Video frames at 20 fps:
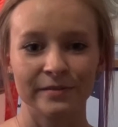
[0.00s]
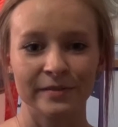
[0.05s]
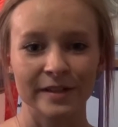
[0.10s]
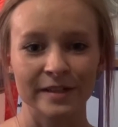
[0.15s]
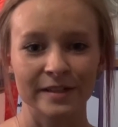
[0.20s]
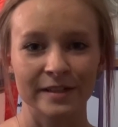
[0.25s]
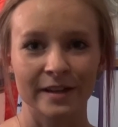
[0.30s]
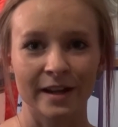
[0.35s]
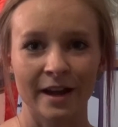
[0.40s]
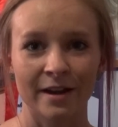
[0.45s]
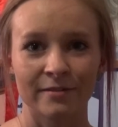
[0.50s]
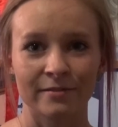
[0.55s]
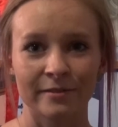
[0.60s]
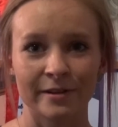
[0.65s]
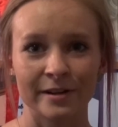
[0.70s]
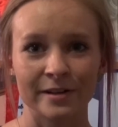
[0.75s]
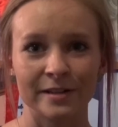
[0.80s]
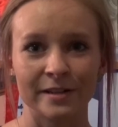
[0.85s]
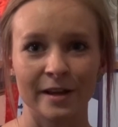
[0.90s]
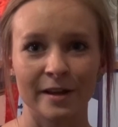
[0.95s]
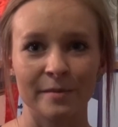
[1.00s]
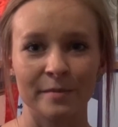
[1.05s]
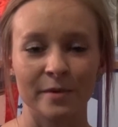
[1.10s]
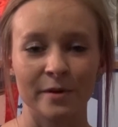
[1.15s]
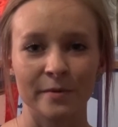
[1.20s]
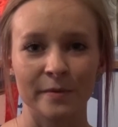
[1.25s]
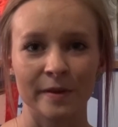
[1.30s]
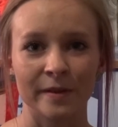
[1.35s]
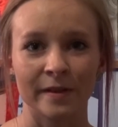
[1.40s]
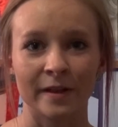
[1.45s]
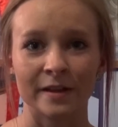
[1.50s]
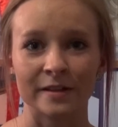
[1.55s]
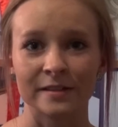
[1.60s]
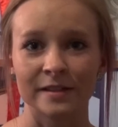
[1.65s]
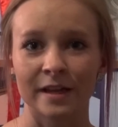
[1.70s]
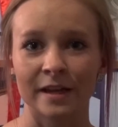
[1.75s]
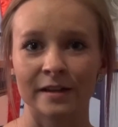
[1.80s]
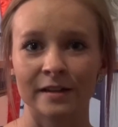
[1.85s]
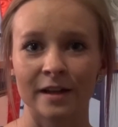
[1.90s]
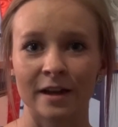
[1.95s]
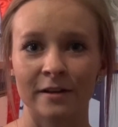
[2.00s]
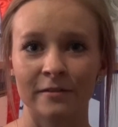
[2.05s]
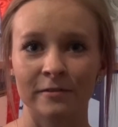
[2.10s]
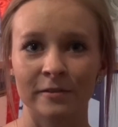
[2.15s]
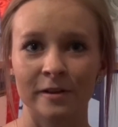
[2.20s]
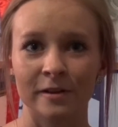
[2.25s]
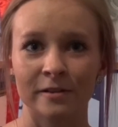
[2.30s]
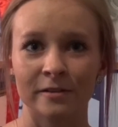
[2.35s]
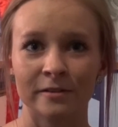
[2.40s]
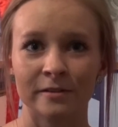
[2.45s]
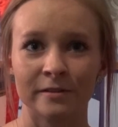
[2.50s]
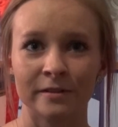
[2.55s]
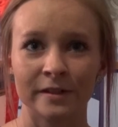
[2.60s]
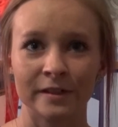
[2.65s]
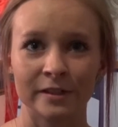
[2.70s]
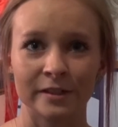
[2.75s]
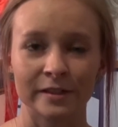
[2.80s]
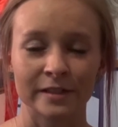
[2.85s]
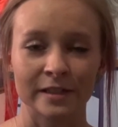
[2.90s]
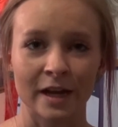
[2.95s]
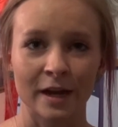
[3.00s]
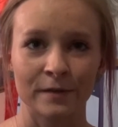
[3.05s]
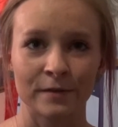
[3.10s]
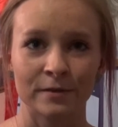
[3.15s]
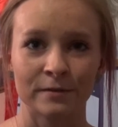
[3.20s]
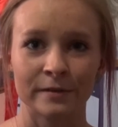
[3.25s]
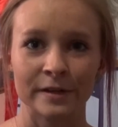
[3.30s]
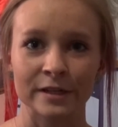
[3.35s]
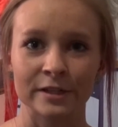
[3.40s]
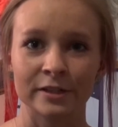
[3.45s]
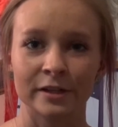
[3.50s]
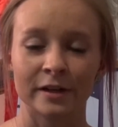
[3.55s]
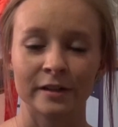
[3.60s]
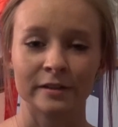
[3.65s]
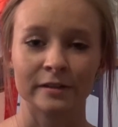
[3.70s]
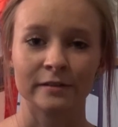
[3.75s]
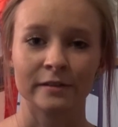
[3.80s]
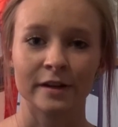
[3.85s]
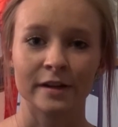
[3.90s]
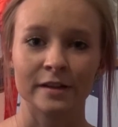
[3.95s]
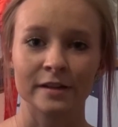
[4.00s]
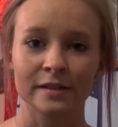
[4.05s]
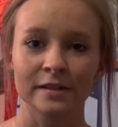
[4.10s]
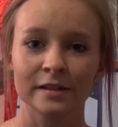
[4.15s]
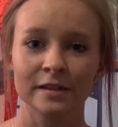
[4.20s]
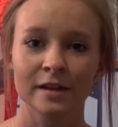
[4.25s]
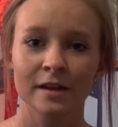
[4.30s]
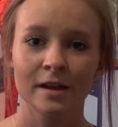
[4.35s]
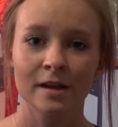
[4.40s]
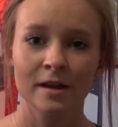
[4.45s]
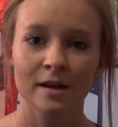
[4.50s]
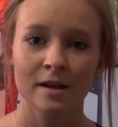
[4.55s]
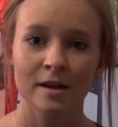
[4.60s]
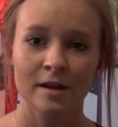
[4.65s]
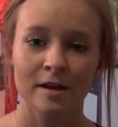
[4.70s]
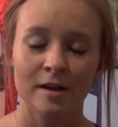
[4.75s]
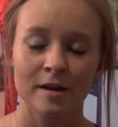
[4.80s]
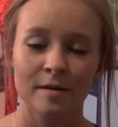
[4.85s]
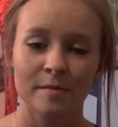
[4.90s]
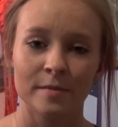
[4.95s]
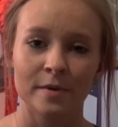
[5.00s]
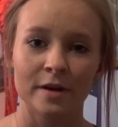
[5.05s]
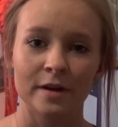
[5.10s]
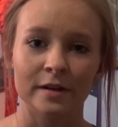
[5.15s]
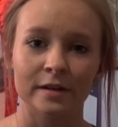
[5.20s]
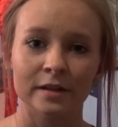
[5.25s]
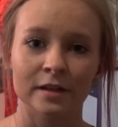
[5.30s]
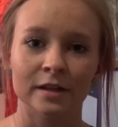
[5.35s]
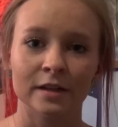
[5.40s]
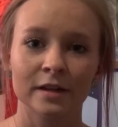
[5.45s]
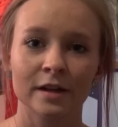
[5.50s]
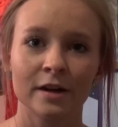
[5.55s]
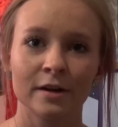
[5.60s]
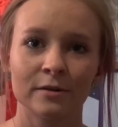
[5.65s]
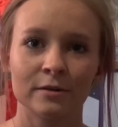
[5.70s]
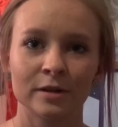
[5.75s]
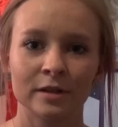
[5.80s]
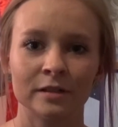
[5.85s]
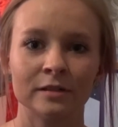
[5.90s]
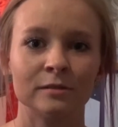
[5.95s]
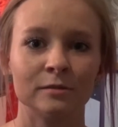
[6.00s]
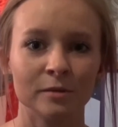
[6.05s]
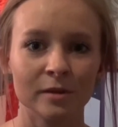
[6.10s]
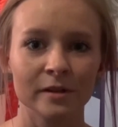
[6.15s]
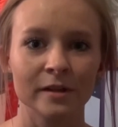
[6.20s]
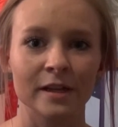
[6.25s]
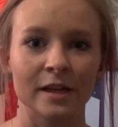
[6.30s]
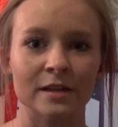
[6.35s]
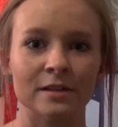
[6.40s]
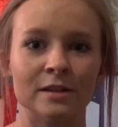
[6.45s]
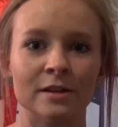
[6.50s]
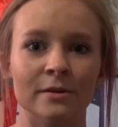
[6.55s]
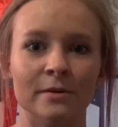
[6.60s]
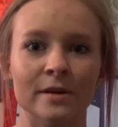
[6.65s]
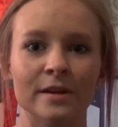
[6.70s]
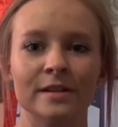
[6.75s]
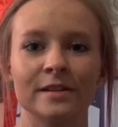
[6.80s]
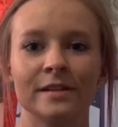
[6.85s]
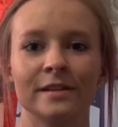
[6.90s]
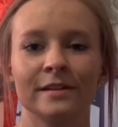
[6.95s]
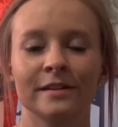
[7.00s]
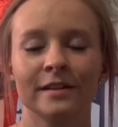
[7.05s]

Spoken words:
We did have one done, but we lost sound halfway through and just haven't reshot the rest. But we'll get to it.